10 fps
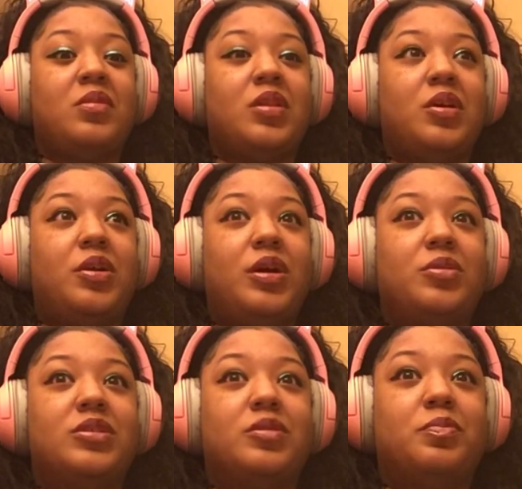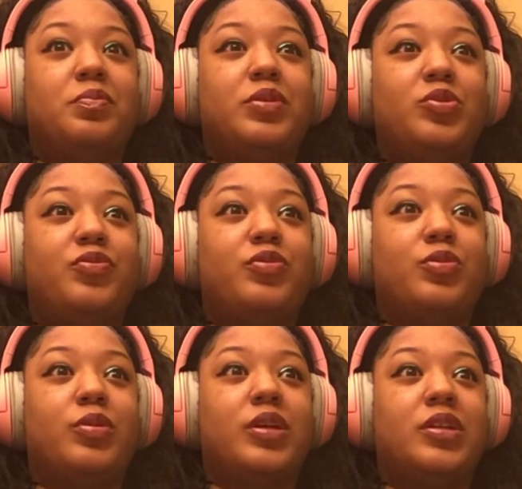Oh, that was a
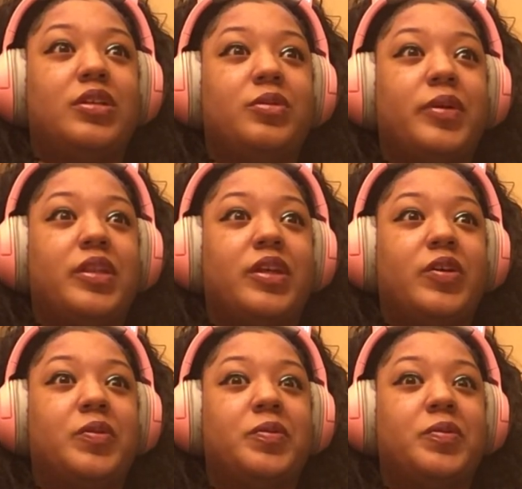beautiful ending right there.